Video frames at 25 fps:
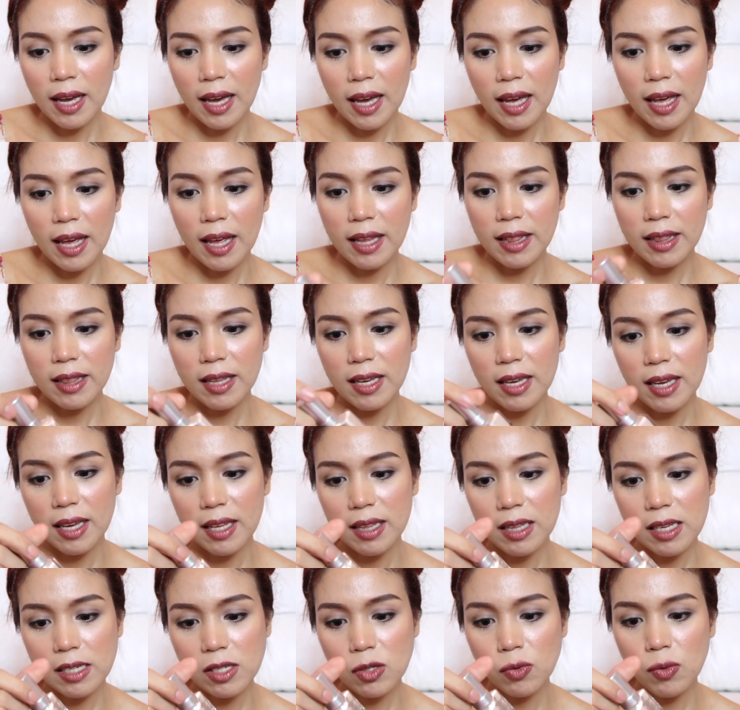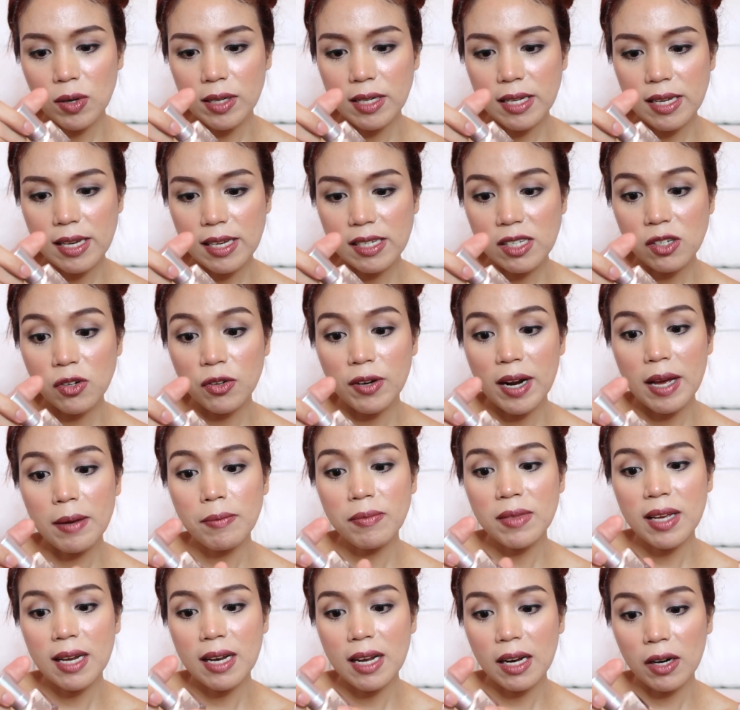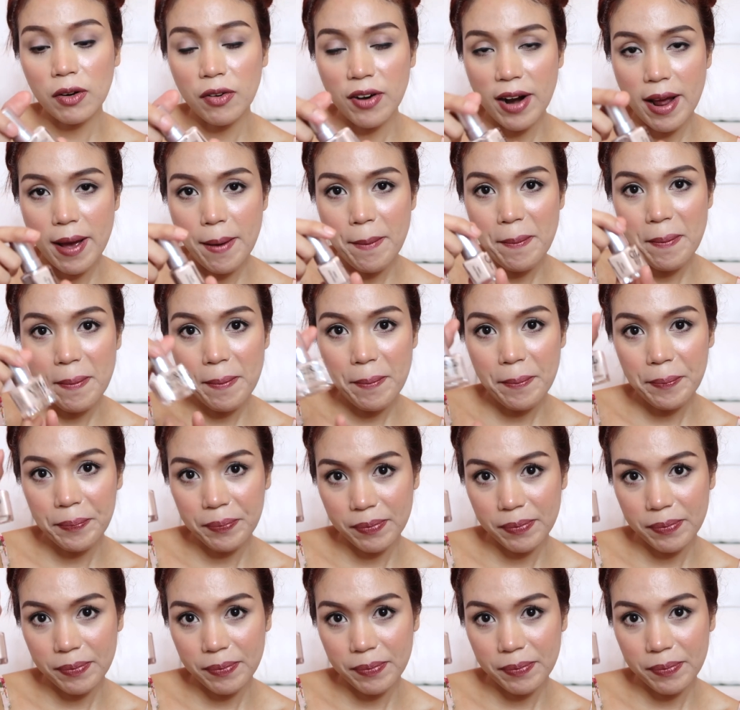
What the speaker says: And then, this one is Creme de la Creme.